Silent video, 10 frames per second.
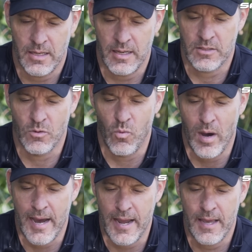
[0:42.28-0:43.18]
as a
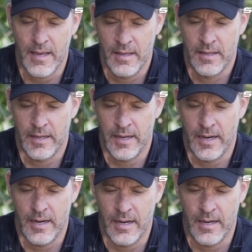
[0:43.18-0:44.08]
Y,
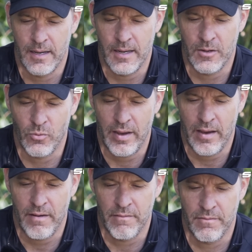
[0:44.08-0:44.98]
and you
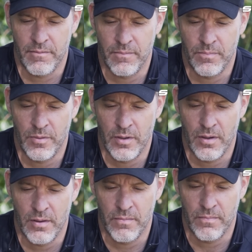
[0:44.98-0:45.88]
have
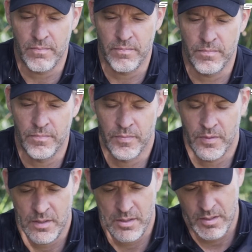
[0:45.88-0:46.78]
the
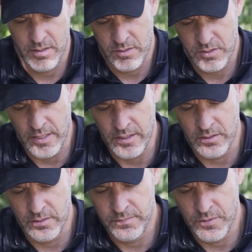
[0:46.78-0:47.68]

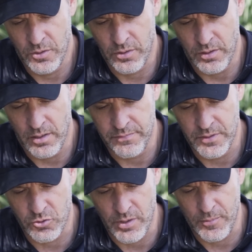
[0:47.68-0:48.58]
single hook of
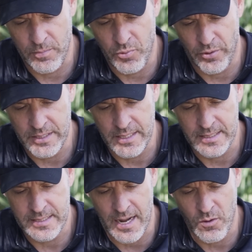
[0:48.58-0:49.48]
the treble
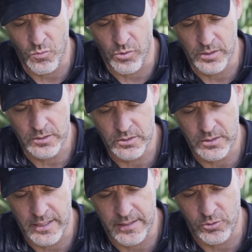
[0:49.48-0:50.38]
pointing
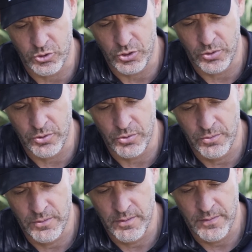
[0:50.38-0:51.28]
downwards, and I will show
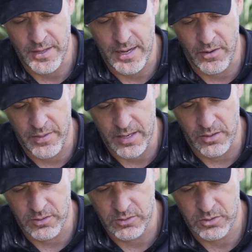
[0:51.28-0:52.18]
you how that
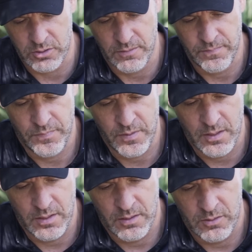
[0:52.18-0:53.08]
looks.
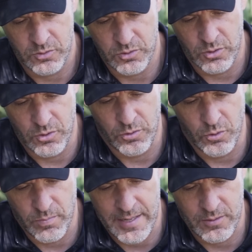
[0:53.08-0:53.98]
So
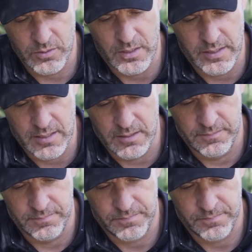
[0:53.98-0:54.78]
you mount the little